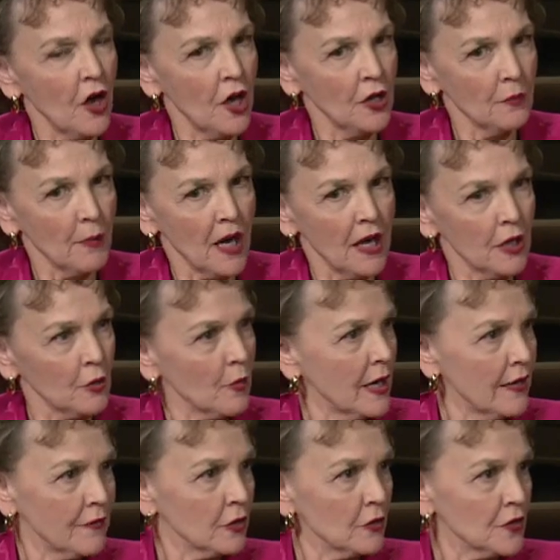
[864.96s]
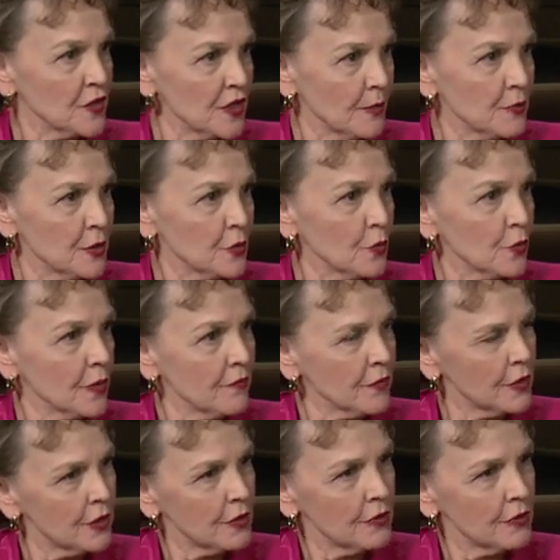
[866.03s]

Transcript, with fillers: autobiographical sub story for you?